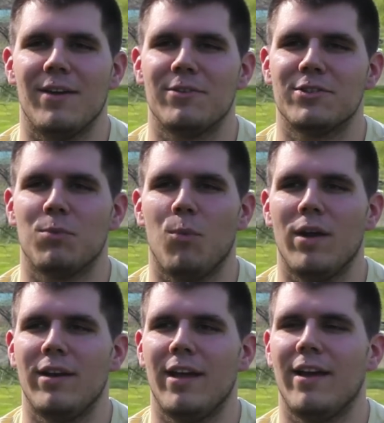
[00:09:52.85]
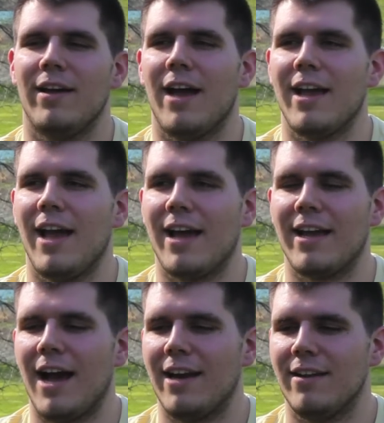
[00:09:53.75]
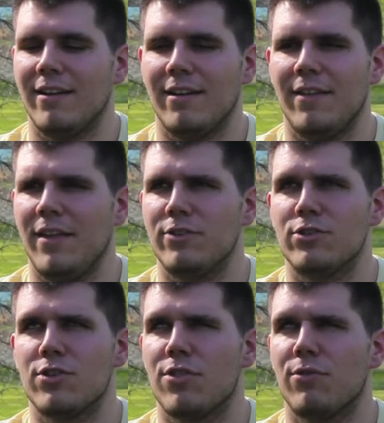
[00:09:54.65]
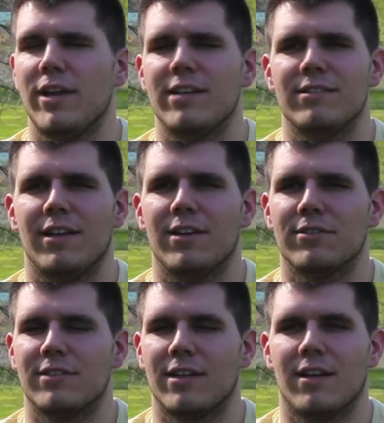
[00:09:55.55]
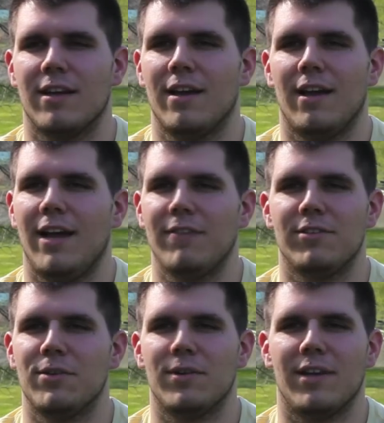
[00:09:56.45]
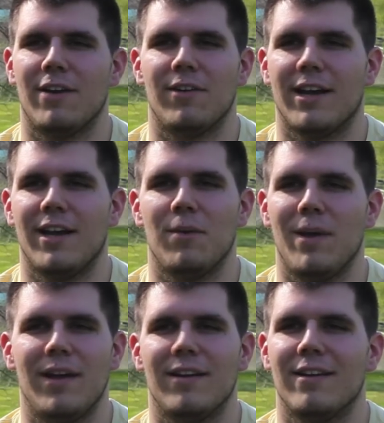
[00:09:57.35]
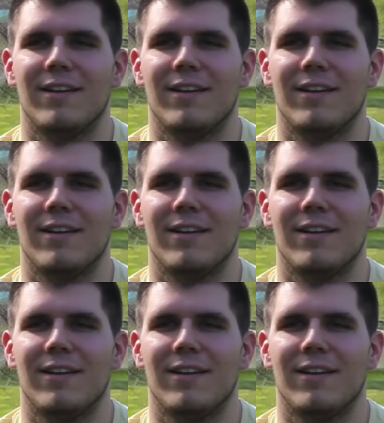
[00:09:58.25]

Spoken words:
It was just one day I got it, and then 3 days later I was like, I have to do it now. I can't wait.